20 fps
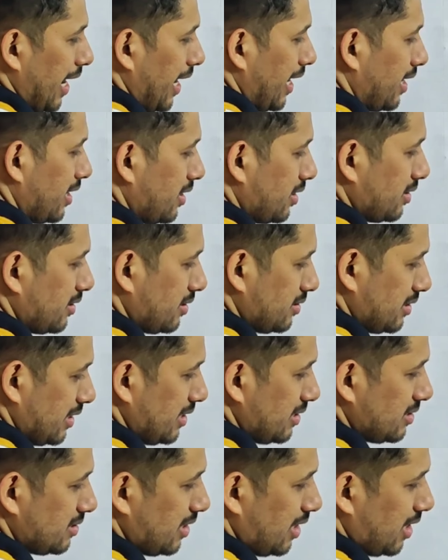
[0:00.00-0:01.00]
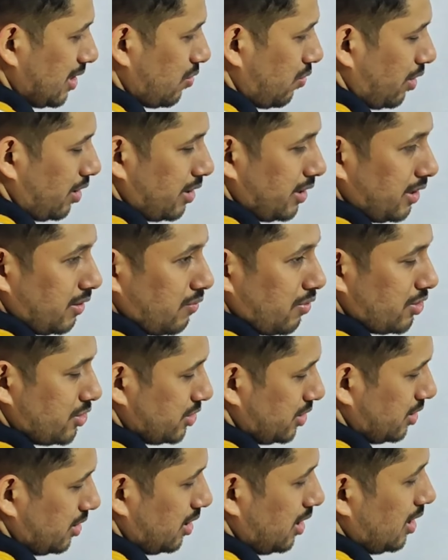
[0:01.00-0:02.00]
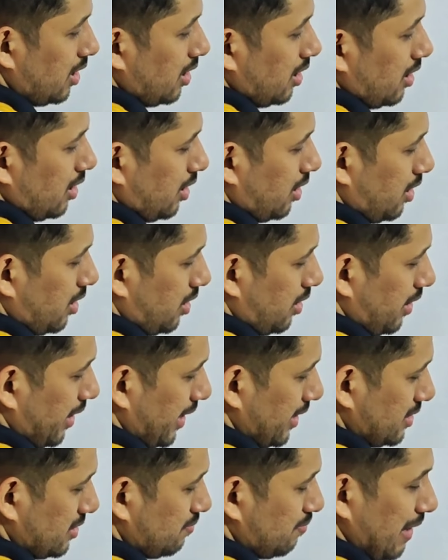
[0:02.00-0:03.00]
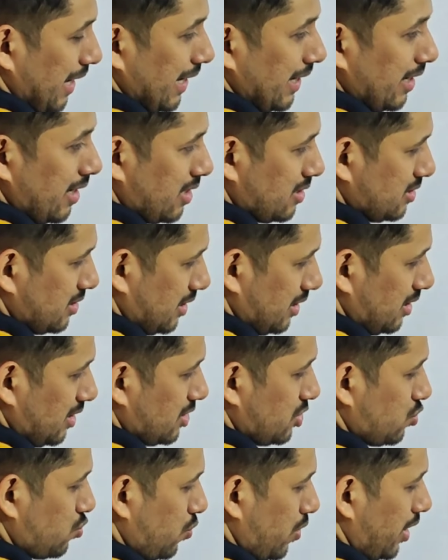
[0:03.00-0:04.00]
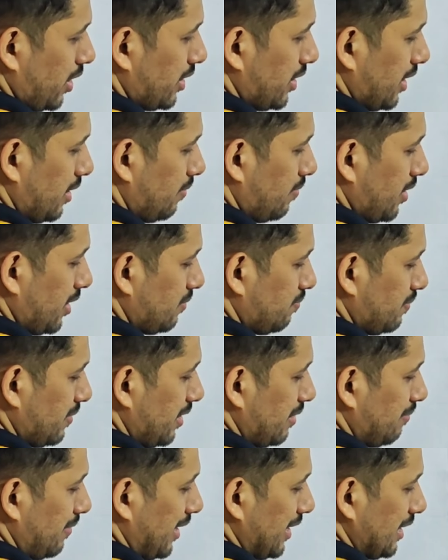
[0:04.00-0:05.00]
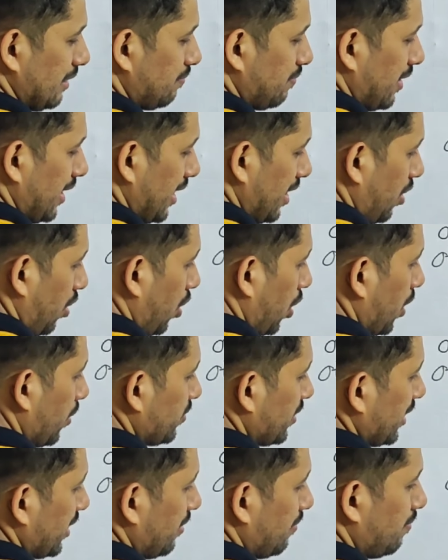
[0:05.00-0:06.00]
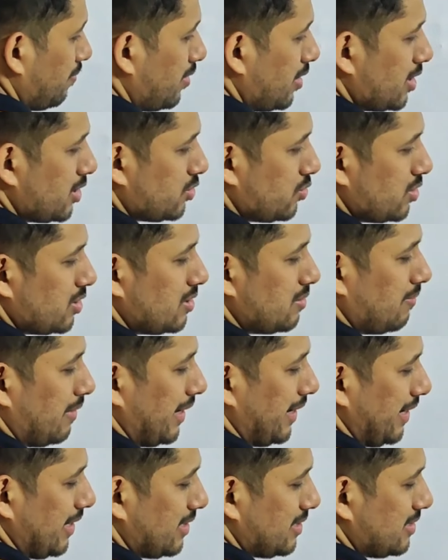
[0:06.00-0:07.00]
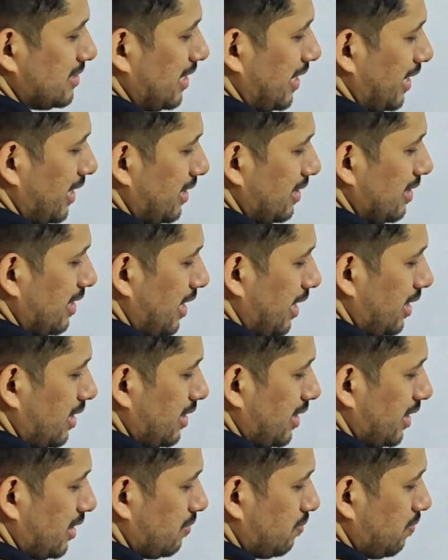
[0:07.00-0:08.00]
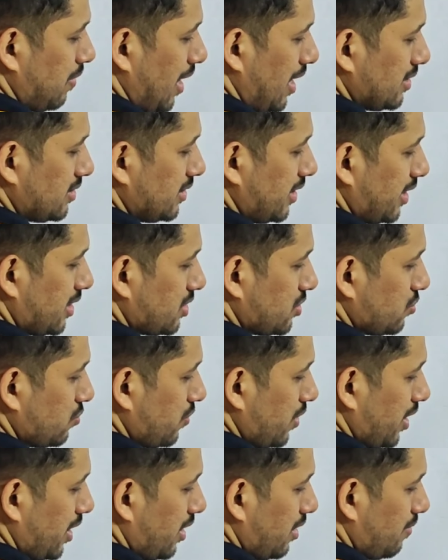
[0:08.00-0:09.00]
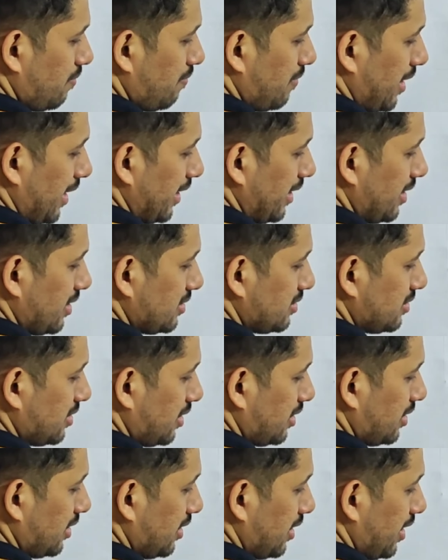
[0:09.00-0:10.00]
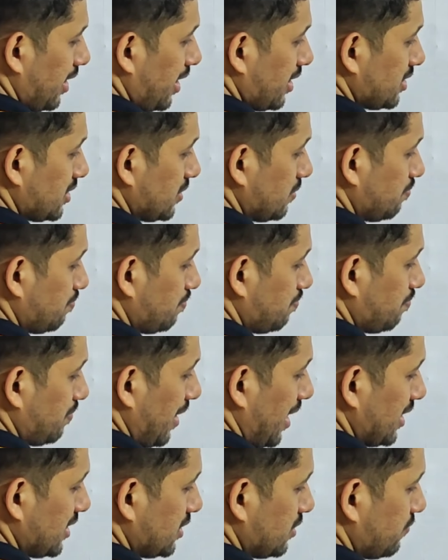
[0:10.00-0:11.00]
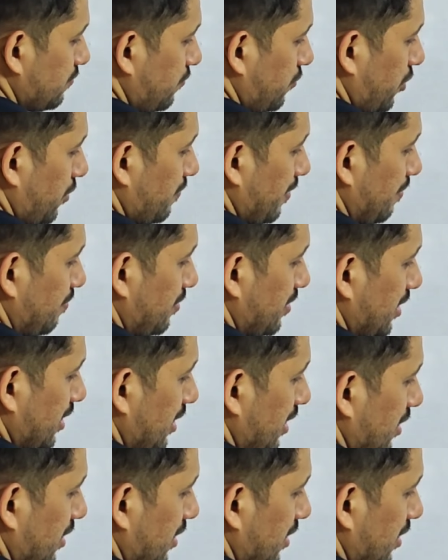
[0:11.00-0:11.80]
And since the quadratic equation has minus in the square term, let me multiply all the numbers with minus sign. I will get plus x squared minus 13x plus 450